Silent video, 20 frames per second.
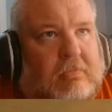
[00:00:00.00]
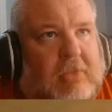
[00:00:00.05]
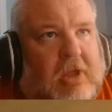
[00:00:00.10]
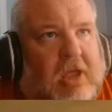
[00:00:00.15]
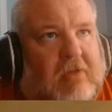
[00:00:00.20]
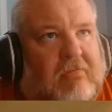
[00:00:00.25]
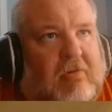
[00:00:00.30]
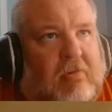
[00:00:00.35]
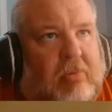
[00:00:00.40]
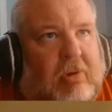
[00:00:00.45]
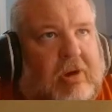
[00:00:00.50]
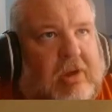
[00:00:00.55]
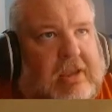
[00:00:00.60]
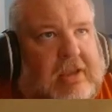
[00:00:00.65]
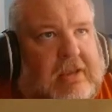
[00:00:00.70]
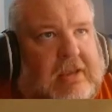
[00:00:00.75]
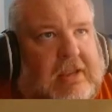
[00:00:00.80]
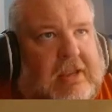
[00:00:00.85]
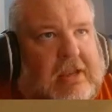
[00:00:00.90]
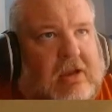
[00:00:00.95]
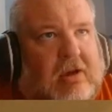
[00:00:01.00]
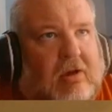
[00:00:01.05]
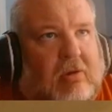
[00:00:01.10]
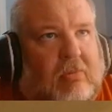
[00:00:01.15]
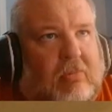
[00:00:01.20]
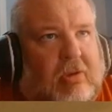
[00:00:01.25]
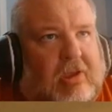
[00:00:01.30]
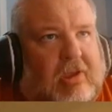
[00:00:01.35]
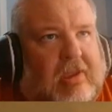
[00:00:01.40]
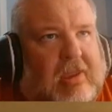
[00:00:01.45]
everywhere in here.
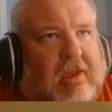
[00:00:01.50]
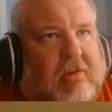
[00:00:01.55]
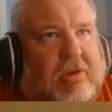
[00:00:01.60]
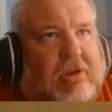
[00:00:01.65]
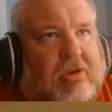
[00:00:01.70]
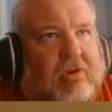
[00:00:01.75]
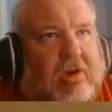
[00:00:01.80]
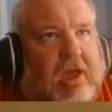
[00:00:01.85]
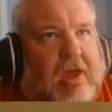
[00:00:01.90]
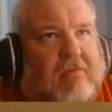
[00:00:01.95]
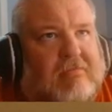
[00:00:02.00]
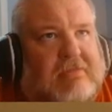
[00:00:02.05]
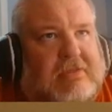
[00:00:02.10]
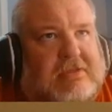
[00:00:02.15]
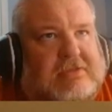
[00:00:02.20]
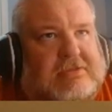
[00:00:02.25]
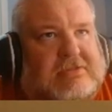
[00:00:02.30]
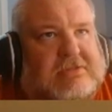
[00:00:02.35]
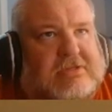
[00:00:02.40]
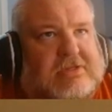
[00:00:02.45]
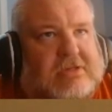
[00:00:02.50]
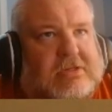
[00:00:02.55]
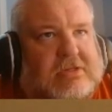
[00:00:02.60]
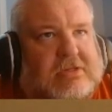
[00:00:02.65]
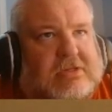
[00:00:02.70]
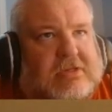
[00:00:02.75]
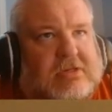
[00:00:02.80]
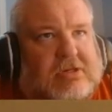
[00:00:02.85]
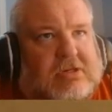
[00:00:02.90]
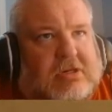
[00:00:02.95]
And we do have this
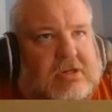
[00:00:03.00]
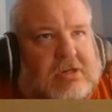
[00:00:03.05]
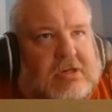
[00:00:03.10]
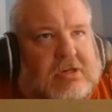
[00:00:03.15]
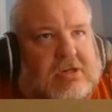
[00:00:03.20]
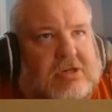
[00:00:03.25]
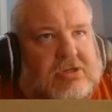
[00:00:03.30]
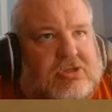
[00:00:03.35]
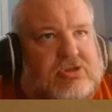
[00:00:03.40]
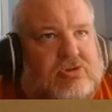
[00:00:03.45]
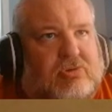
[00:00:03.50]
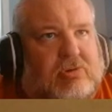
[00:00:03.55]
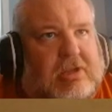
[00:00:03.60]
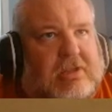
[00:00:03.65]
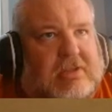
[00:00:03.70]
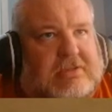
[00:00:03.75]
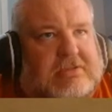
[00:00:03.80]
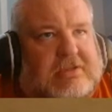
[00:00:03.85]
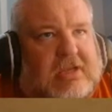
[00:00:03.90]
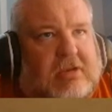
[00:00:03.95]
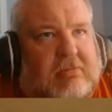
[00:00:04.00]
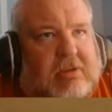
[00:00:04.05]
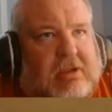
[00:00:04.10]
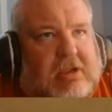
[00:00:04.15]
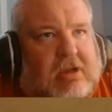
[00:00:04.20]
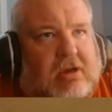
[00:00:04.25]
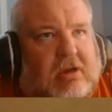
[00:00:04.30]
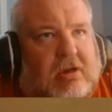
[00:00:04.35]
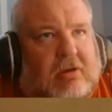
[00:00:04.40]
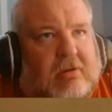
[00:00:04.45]
tree that's going to be
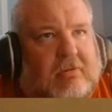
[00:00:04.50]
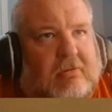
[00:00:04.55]
here,